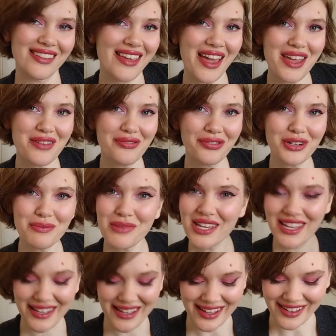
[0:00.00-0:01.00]
yay for
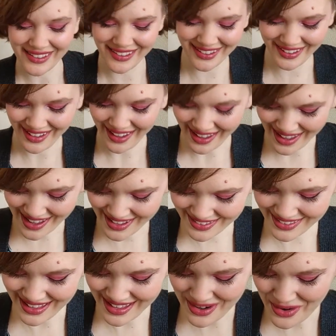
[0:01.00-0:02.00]
me!
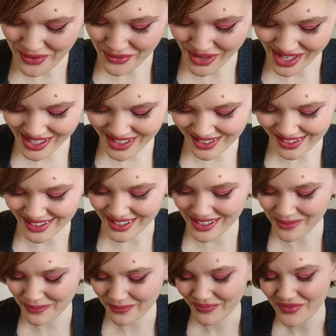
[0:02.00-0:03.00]
And then
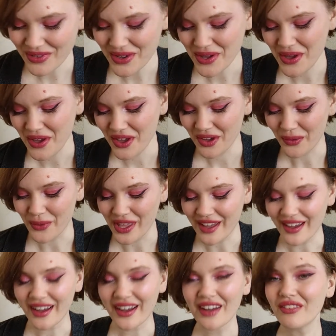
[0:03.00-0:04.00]
finally, we
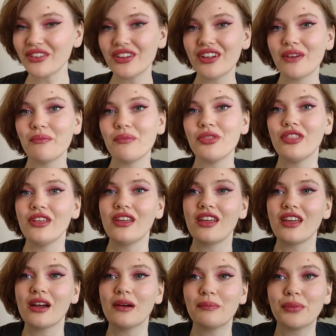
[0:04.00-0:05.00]
have
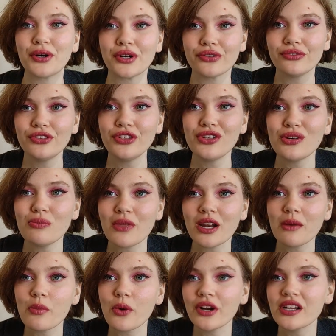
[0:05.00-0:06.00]
the perfume
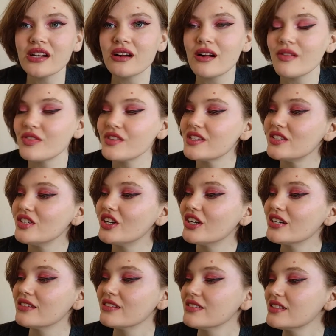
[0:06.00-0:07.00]
that I'm working on this
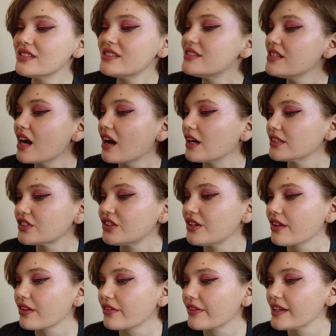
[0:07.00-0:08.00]
year. This is the
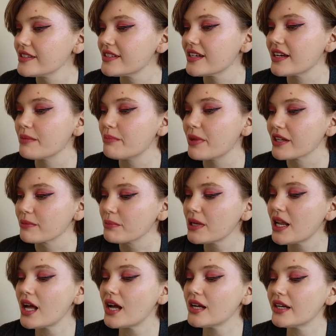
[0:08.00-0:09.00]
Oscar de la Renta Bella
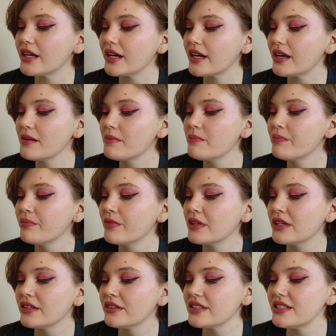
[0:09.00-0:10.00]
Blanca.
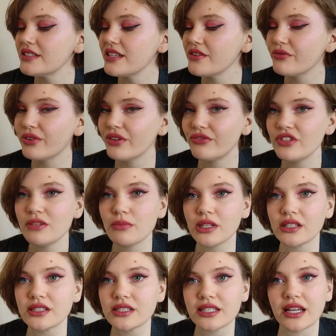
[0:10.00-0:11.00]
This is a 50
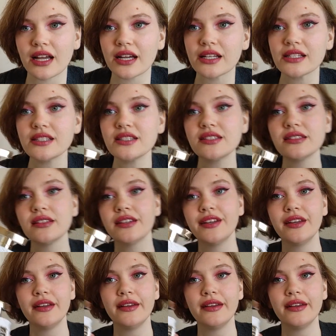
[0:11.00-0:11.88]
ml size,